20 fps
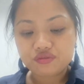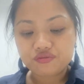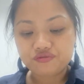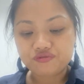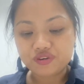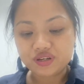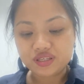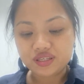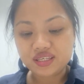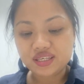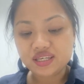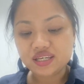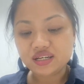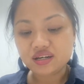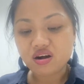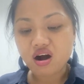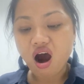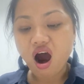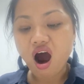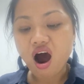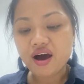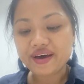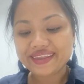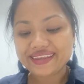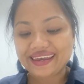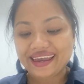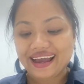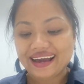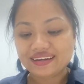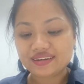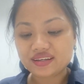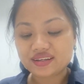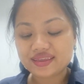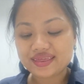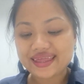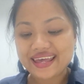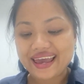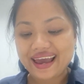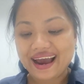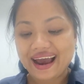For years on end,
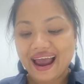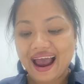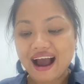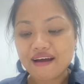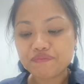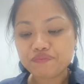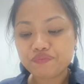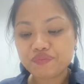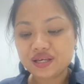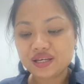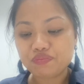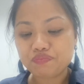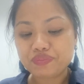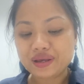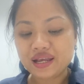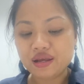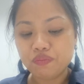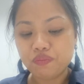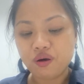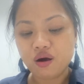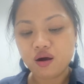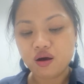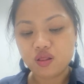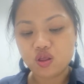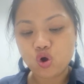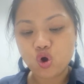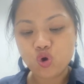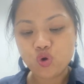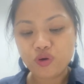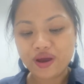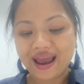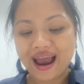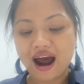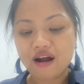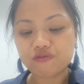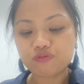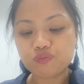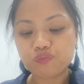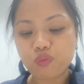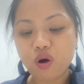there have been people who
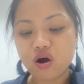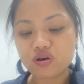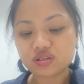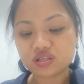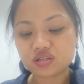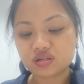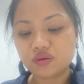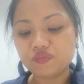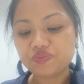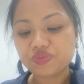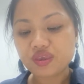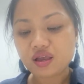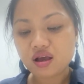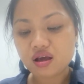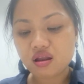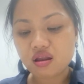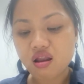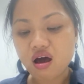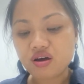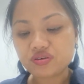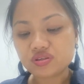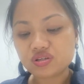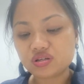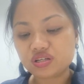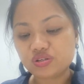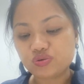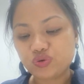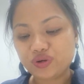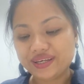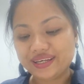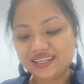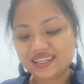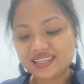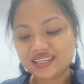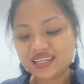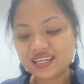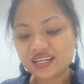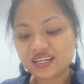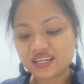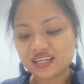have bought lottery
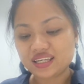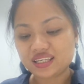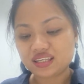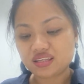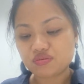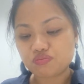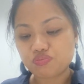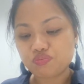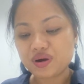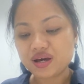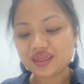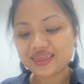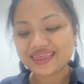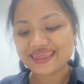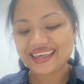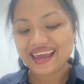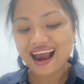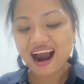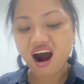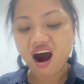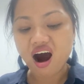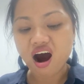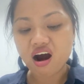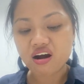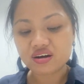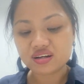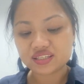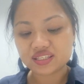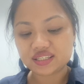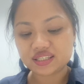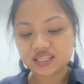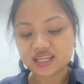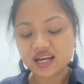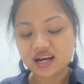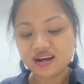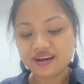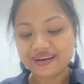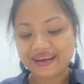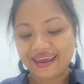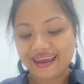tickets, but they are
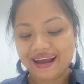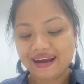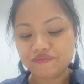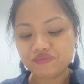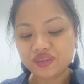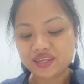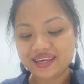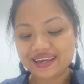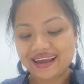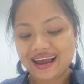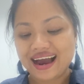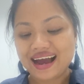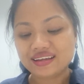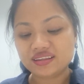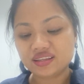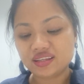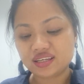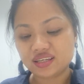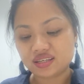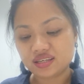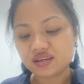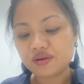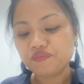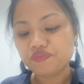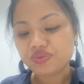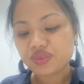still empty-handed.